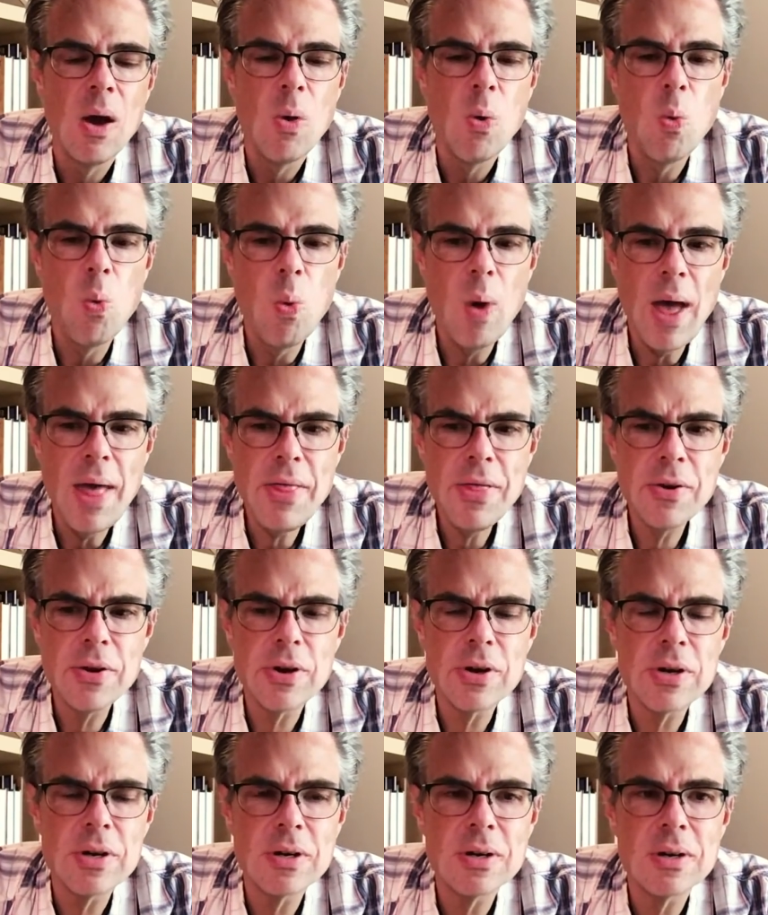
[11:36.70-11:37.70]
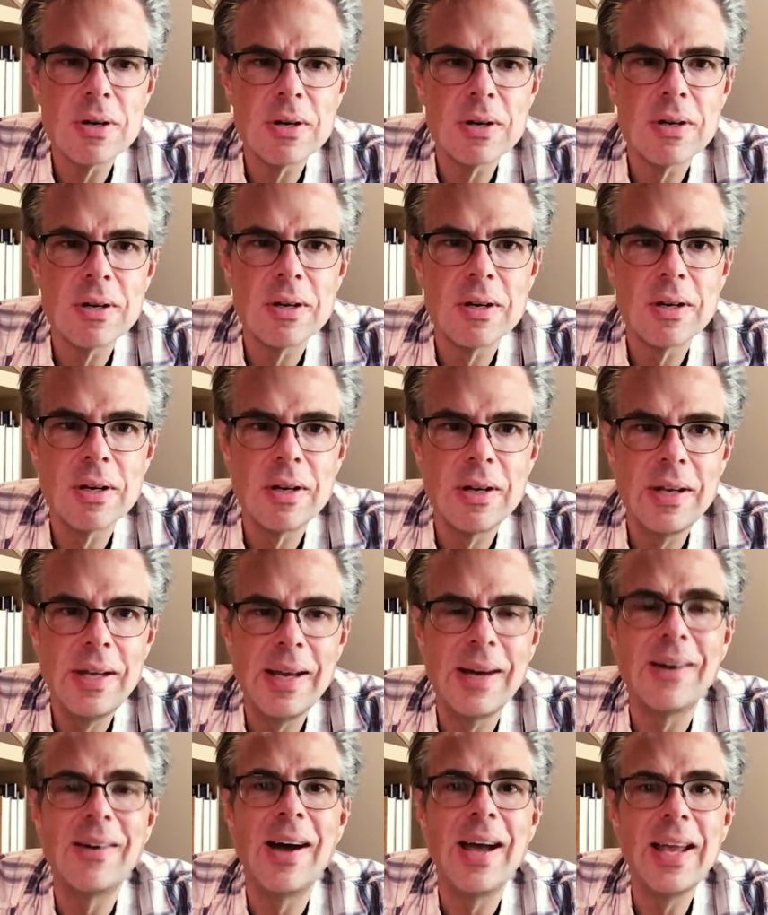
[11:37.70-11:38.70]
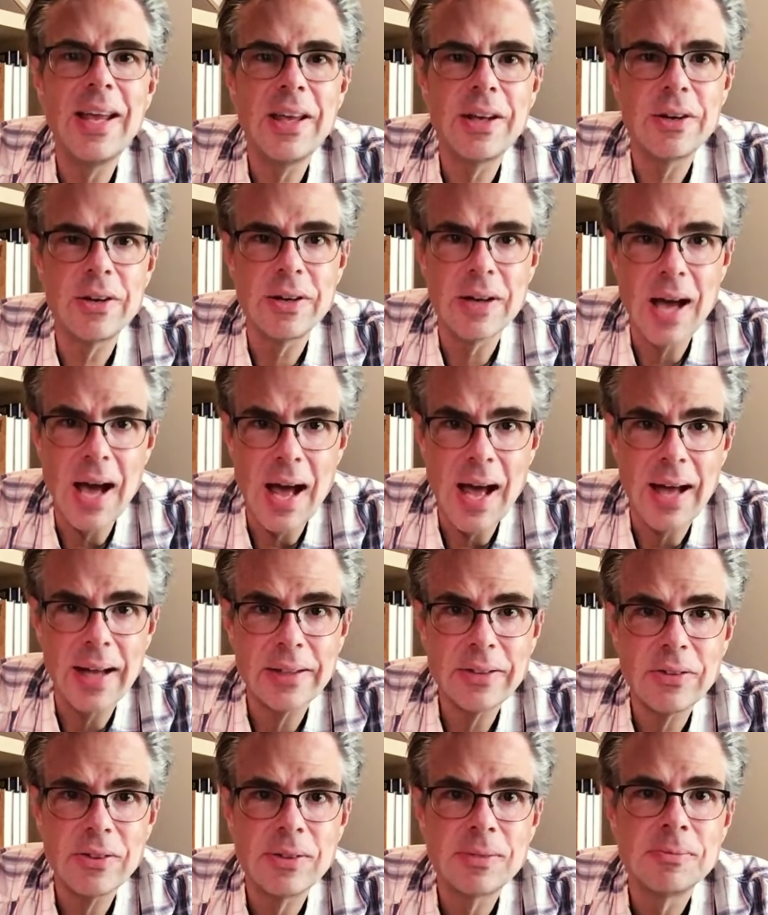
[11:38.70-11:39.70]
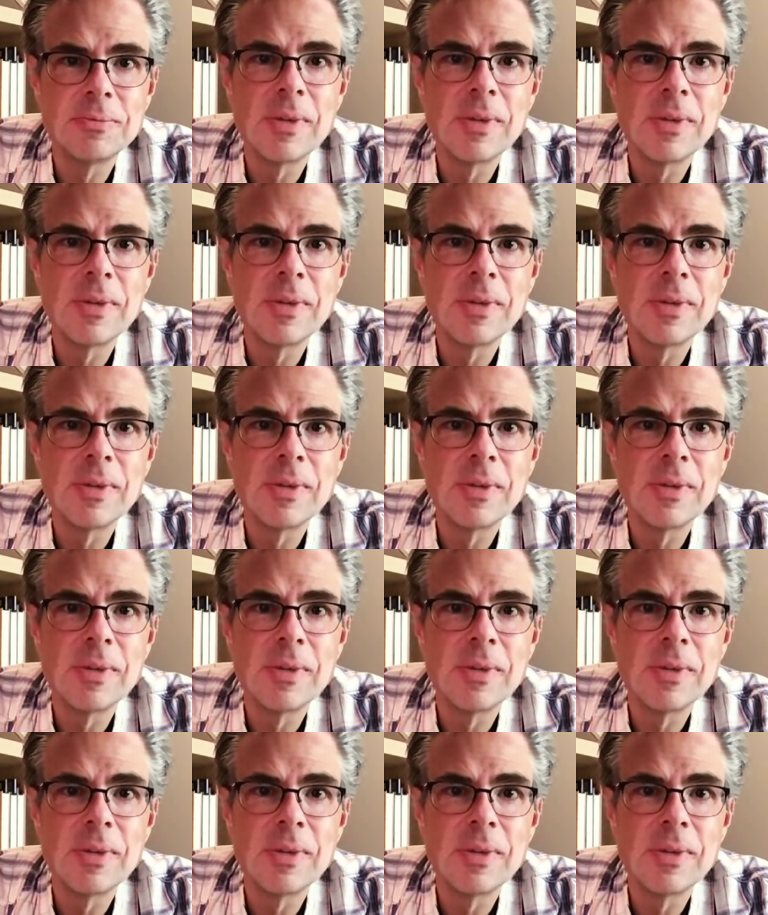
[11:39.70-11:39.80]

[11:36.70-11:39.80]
Whether you like it or not,